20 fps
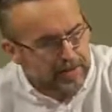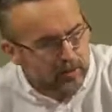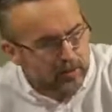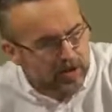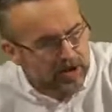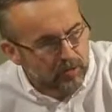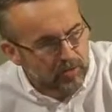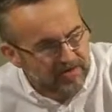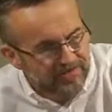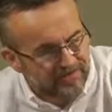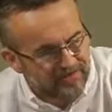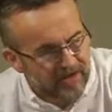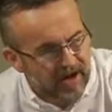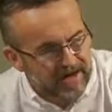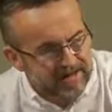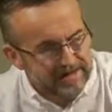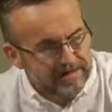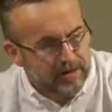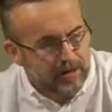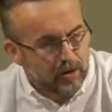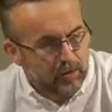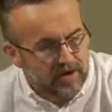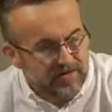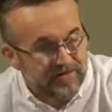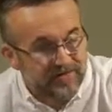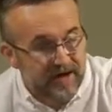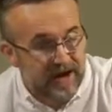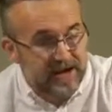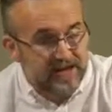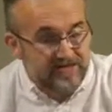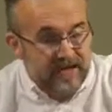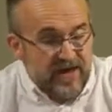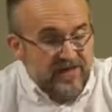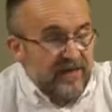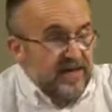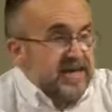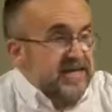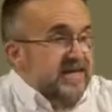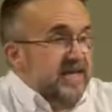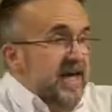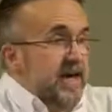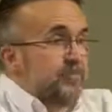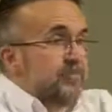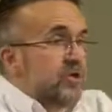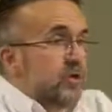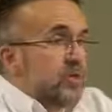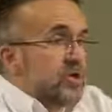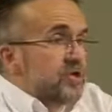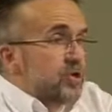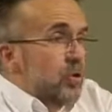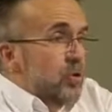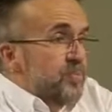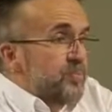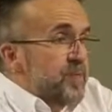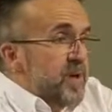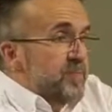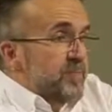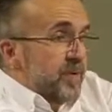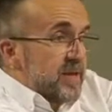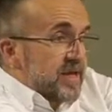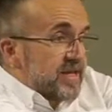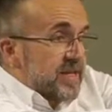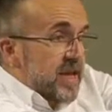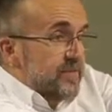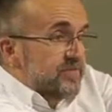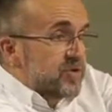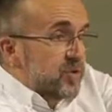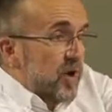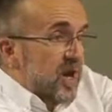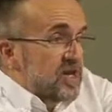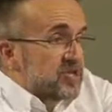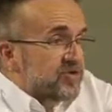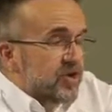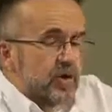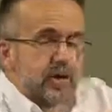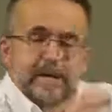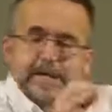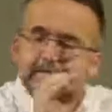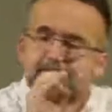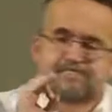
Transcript: What do we find? We find then that he came to his own people. He came to Israel.